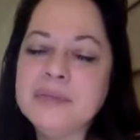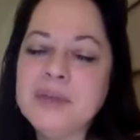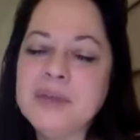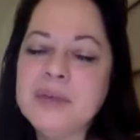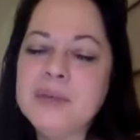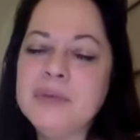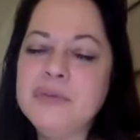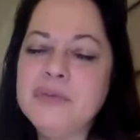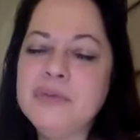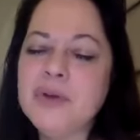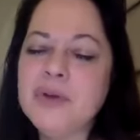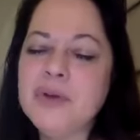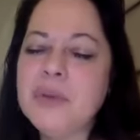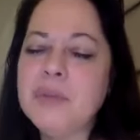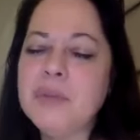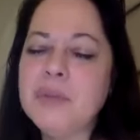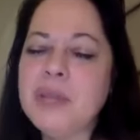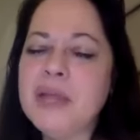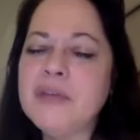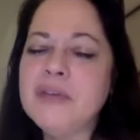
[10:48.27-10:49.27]
I was very
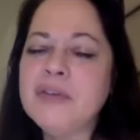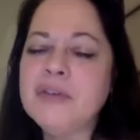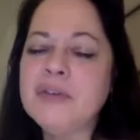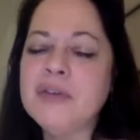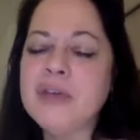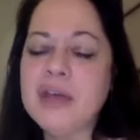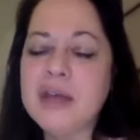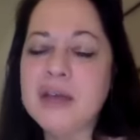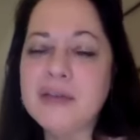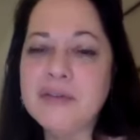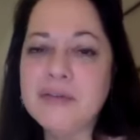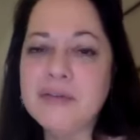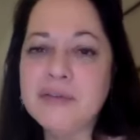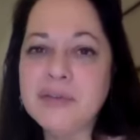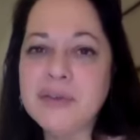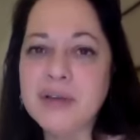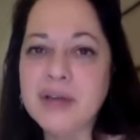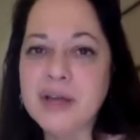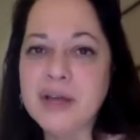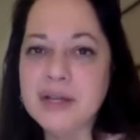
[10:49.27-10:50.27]
blessed to have
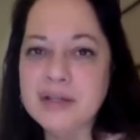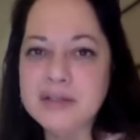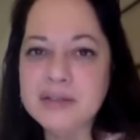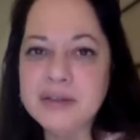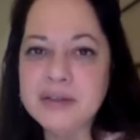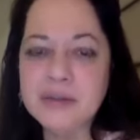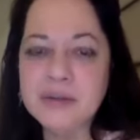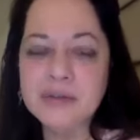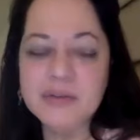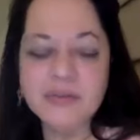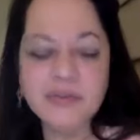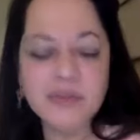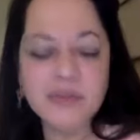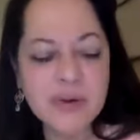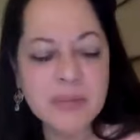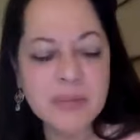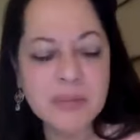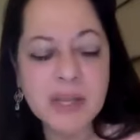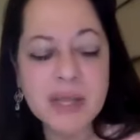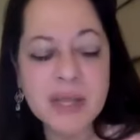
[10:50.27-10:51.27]
guidance. I was
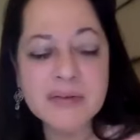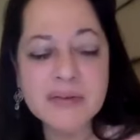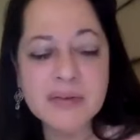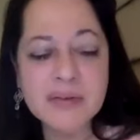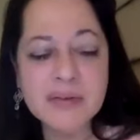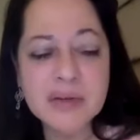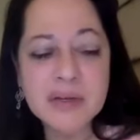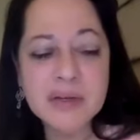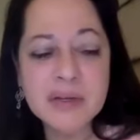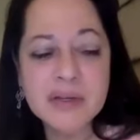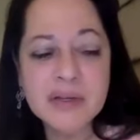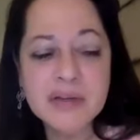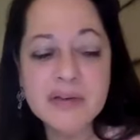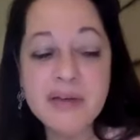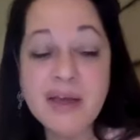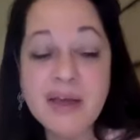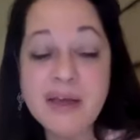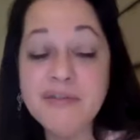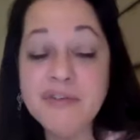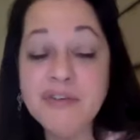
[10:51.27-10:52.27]
very blessed
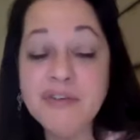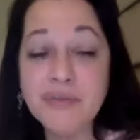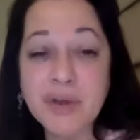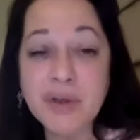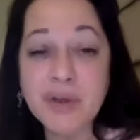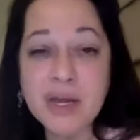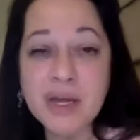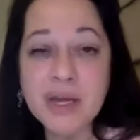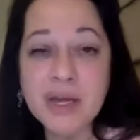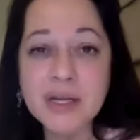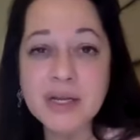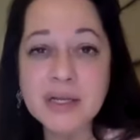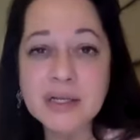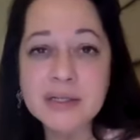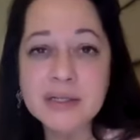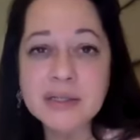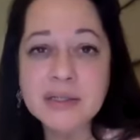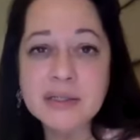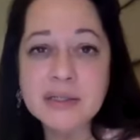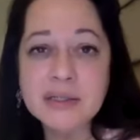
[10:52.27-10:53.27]
to have training,
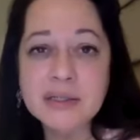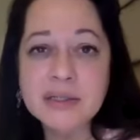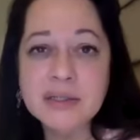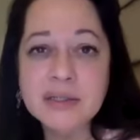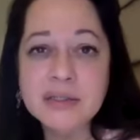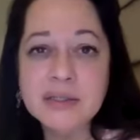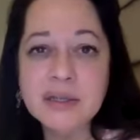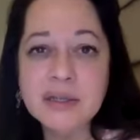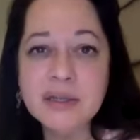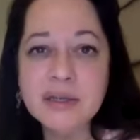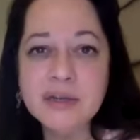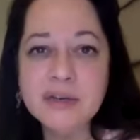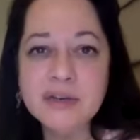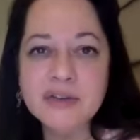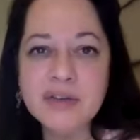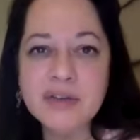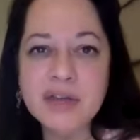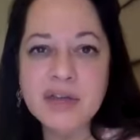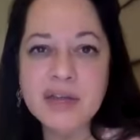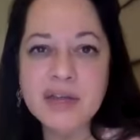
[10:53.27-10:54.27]
to
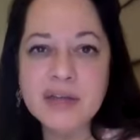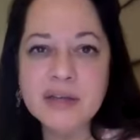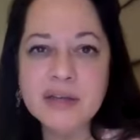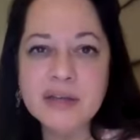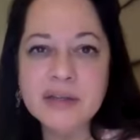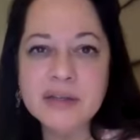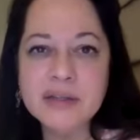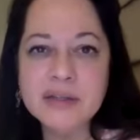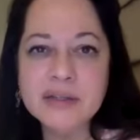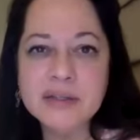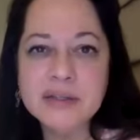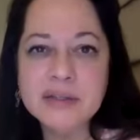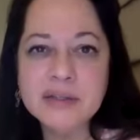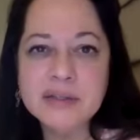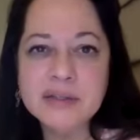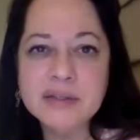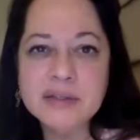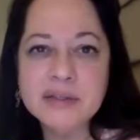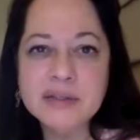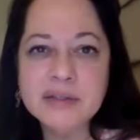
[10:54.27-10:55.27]
understand
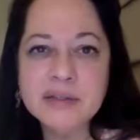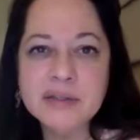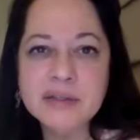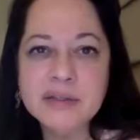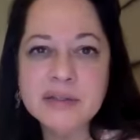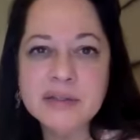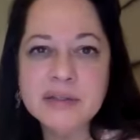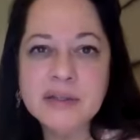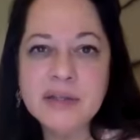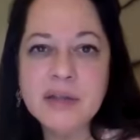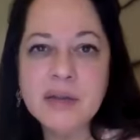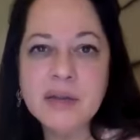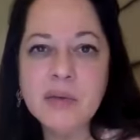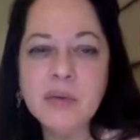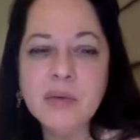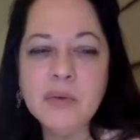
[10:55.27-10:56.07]
that